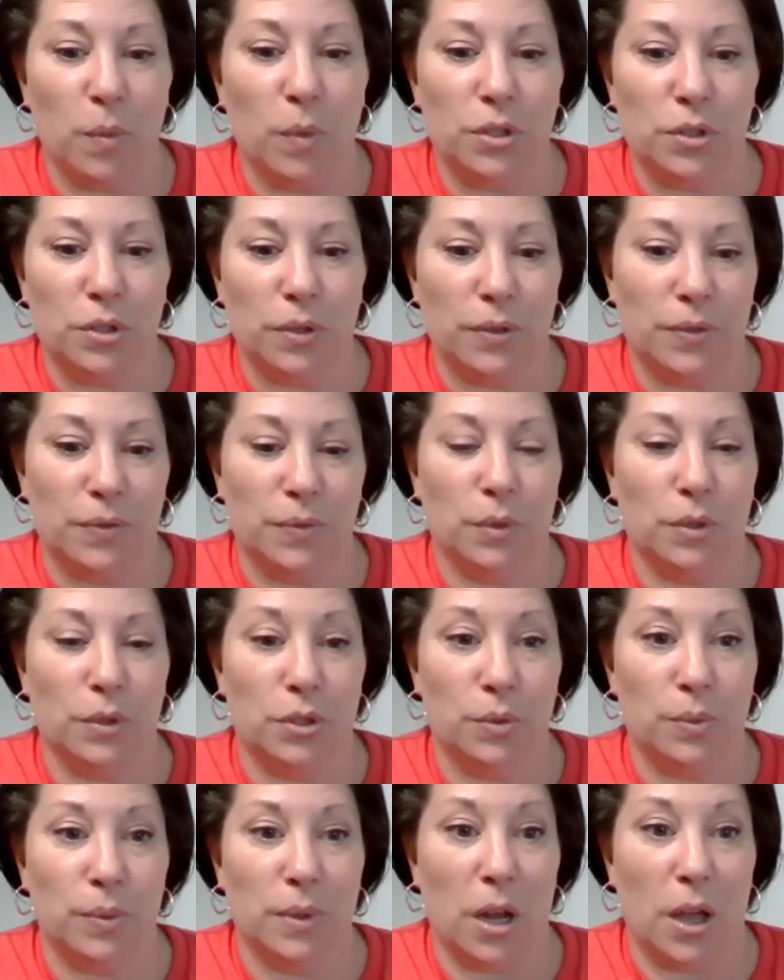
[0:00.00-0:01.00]
we'll do
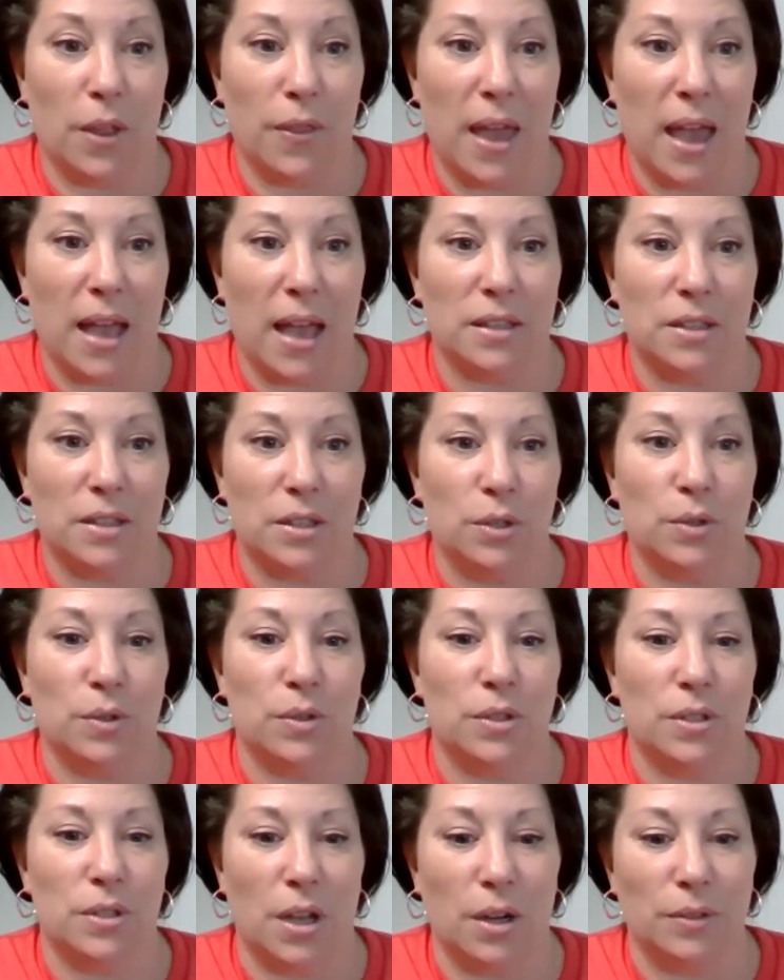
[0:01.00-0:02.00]
one on that too.
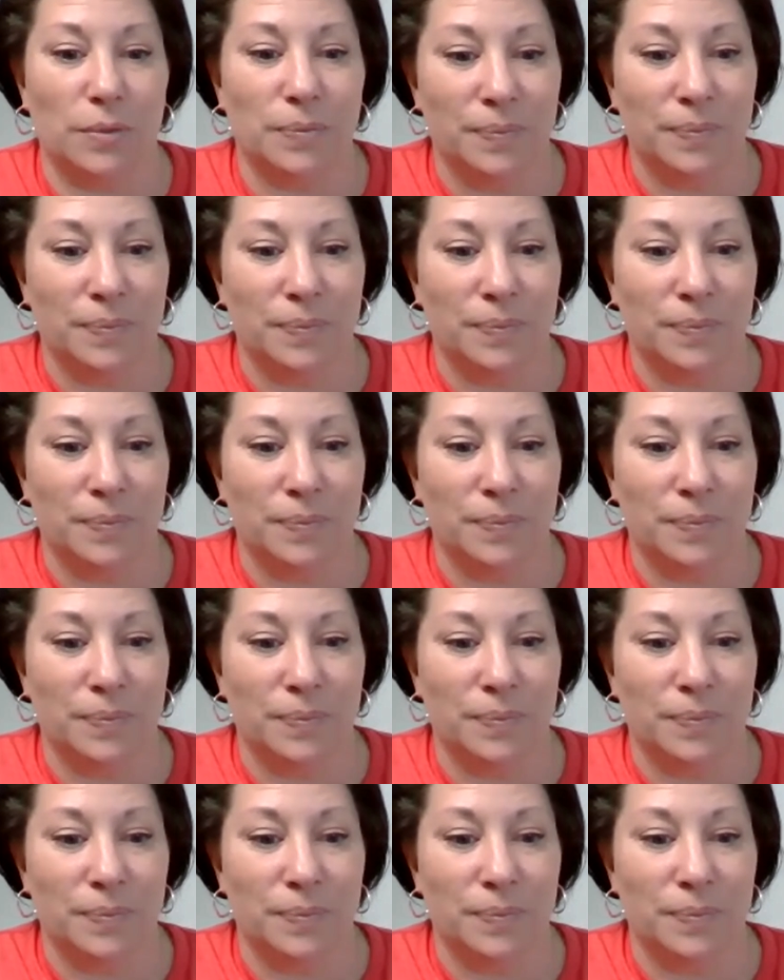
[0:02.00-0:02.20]
So